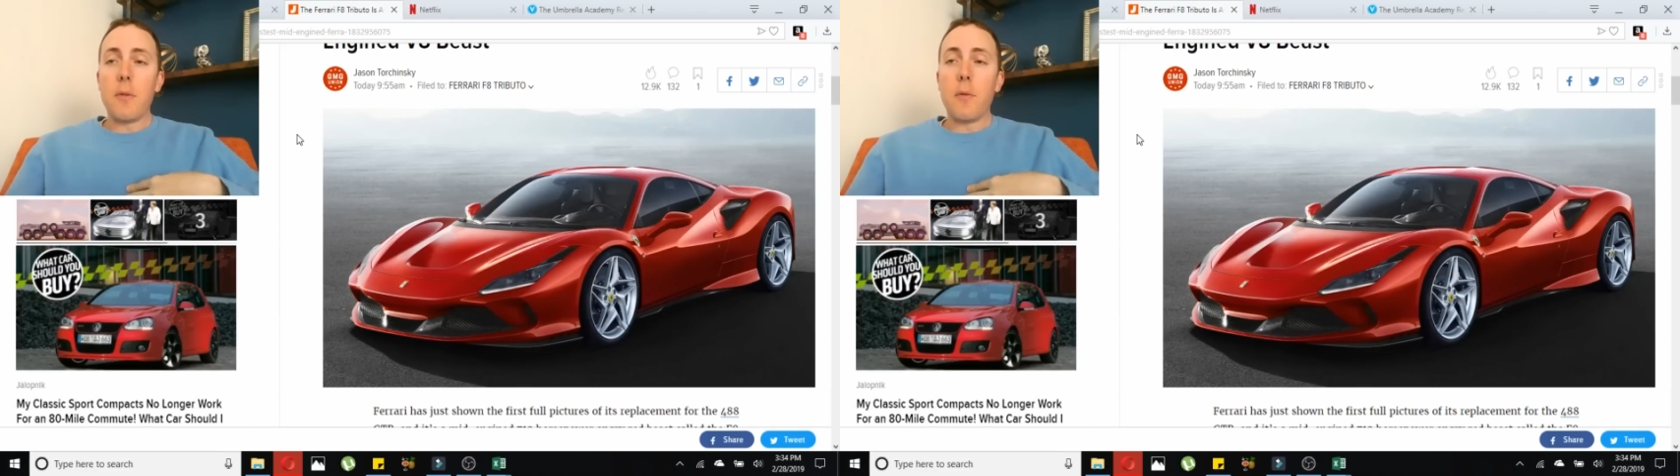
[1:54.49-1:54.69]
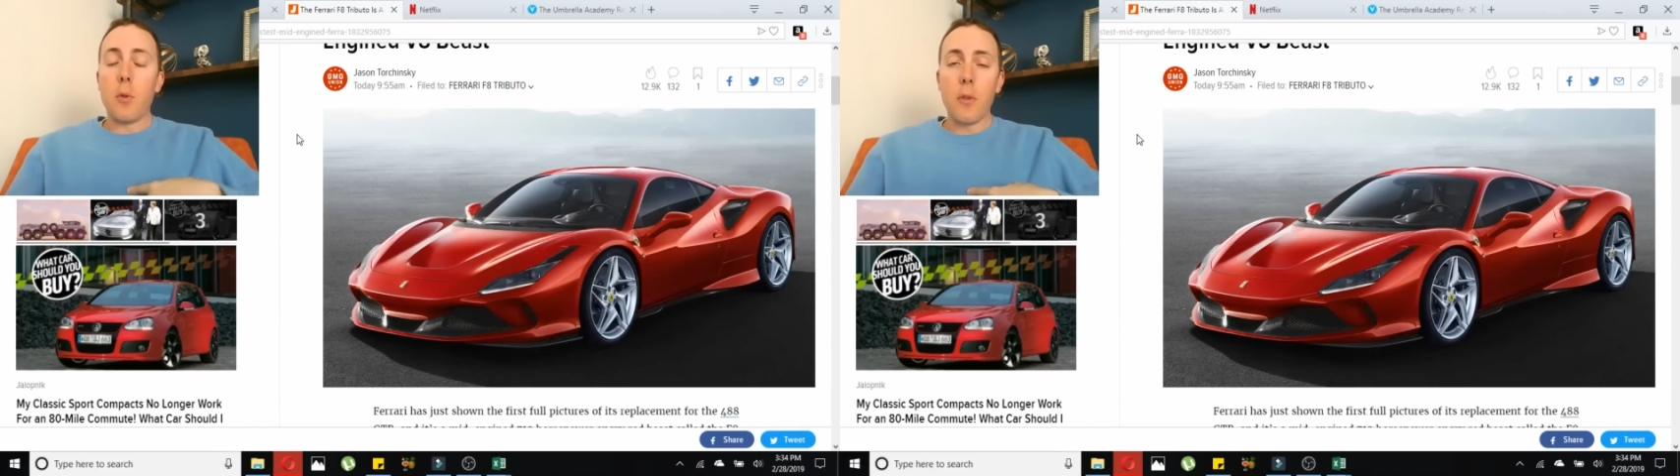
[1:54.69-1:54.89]

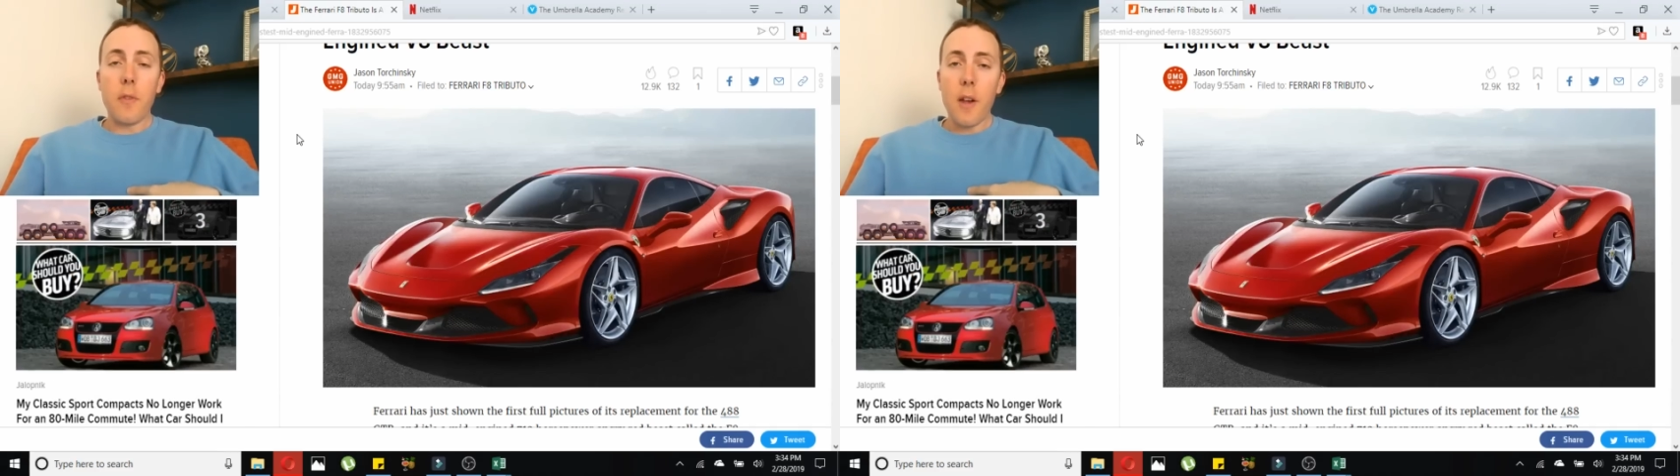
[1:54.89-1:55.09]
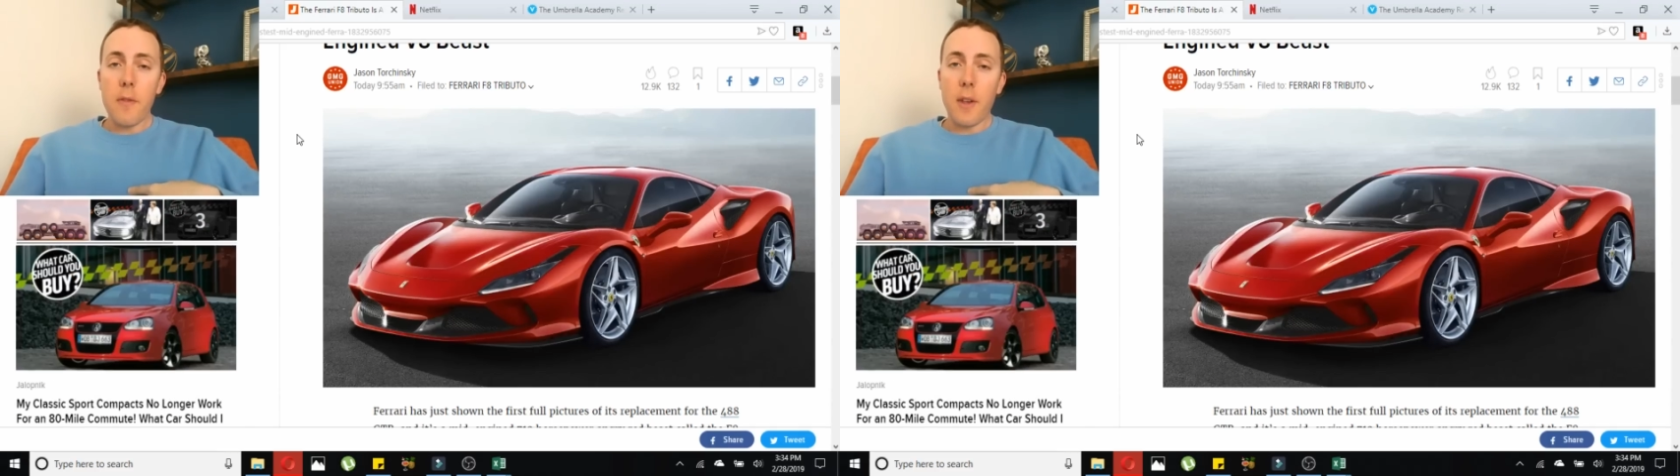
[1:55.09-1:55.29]

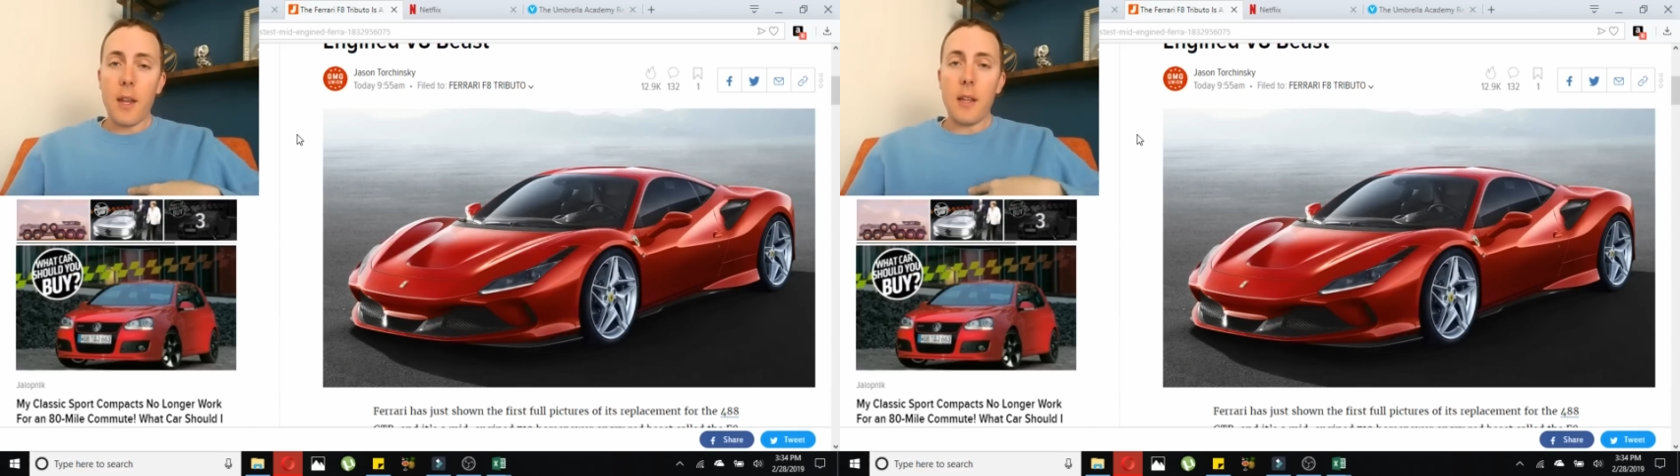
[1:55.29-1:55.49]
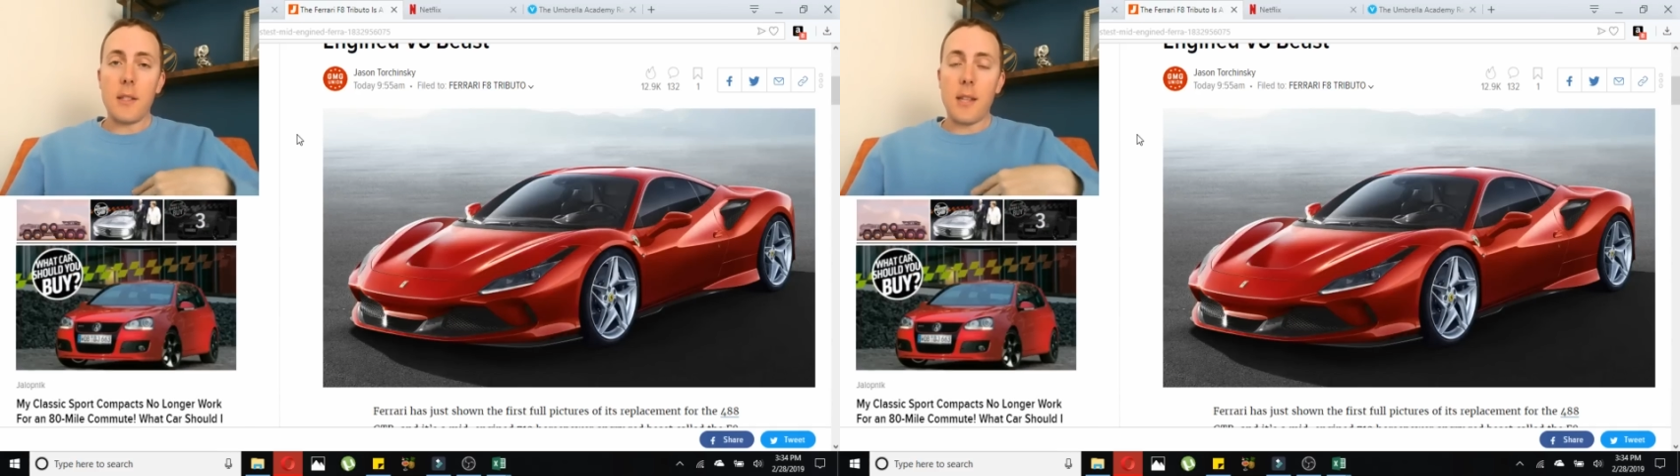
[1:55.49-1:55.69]

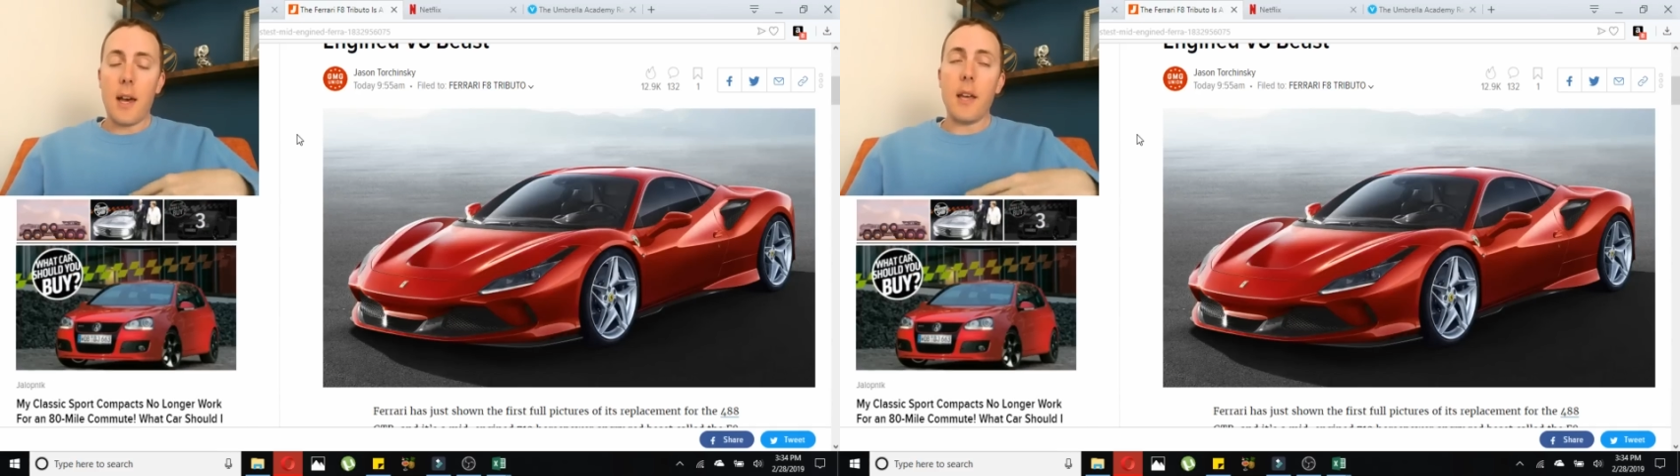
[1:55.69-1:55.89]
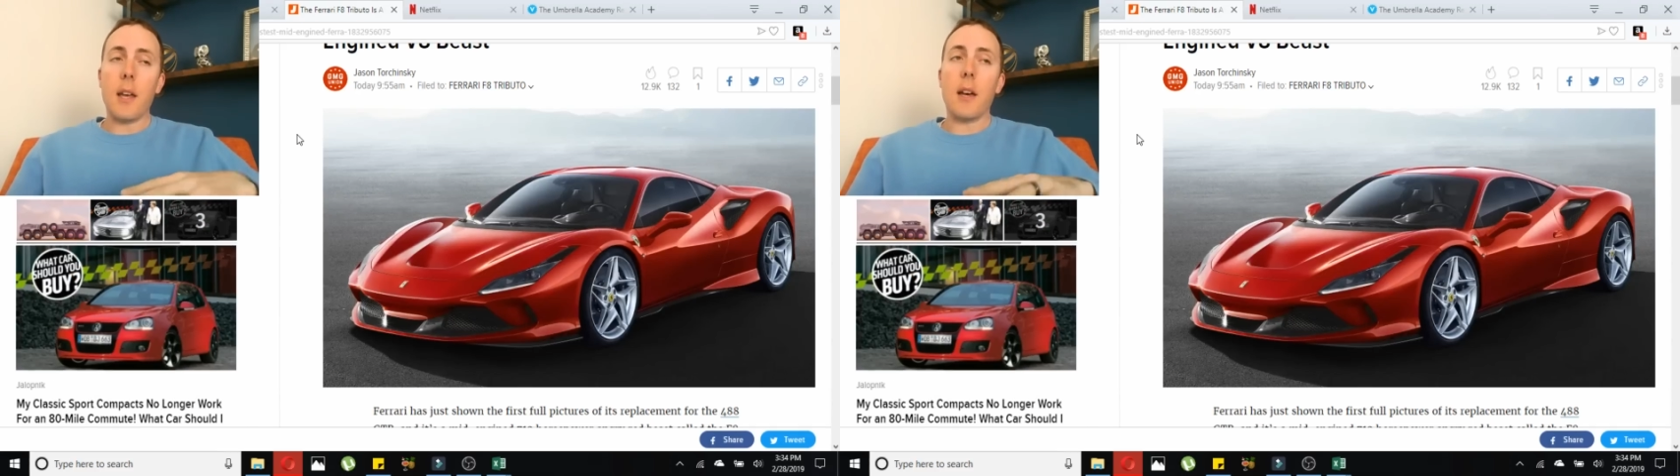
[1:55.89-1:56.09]
458
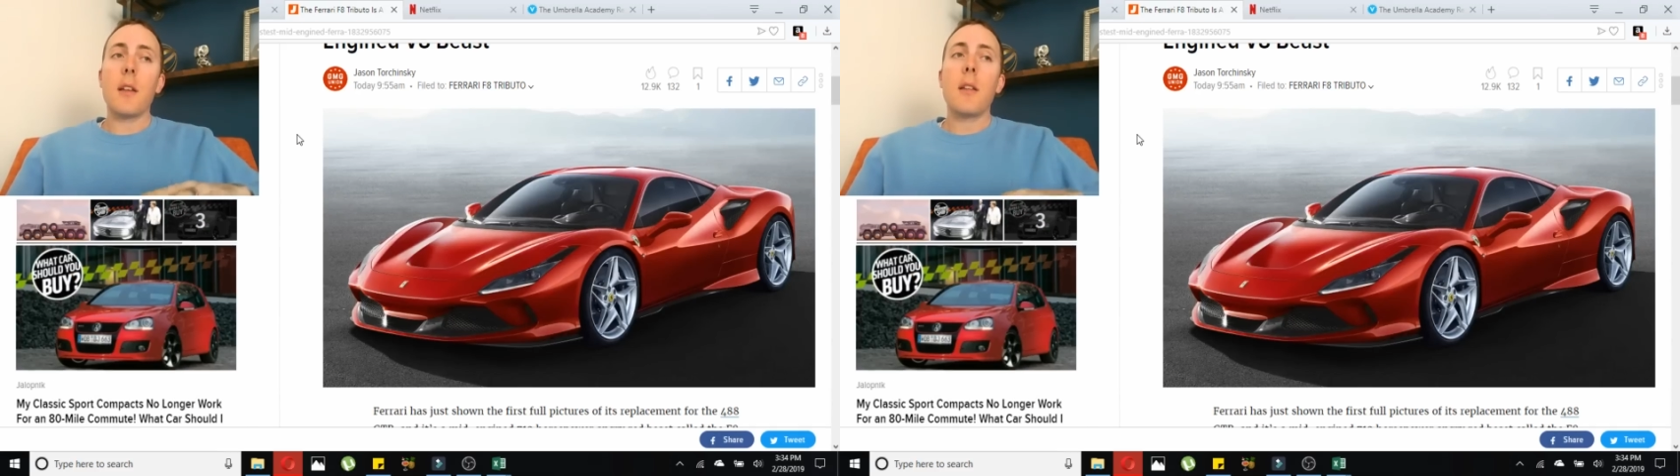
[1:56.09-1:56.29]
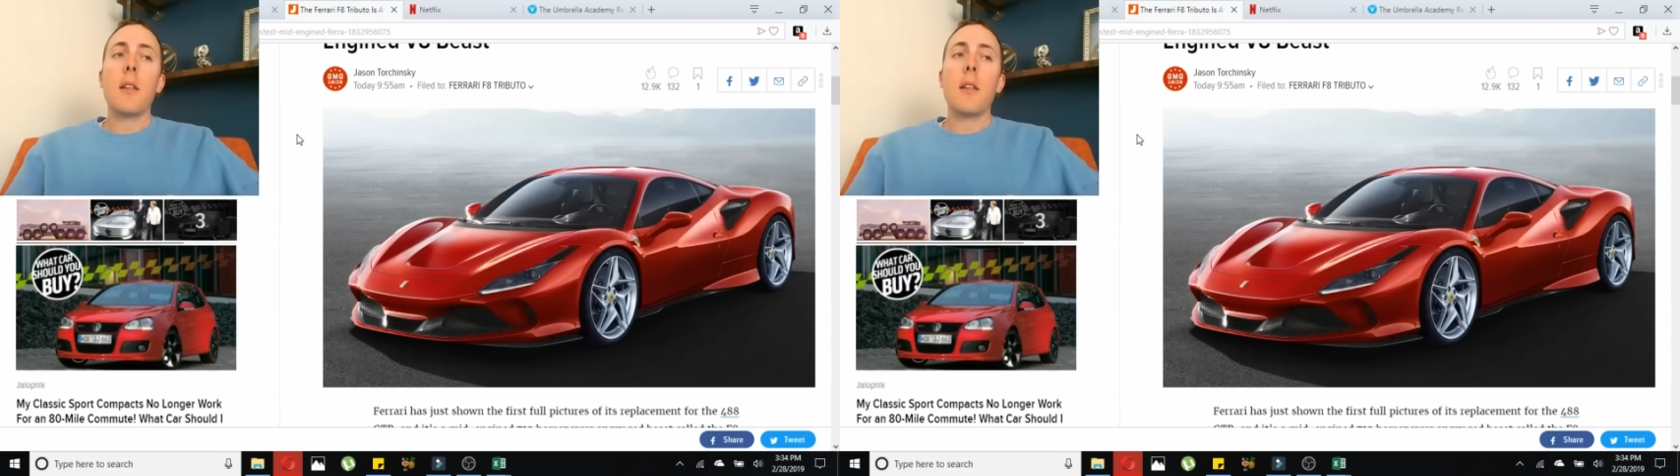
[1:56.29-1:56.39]
Italia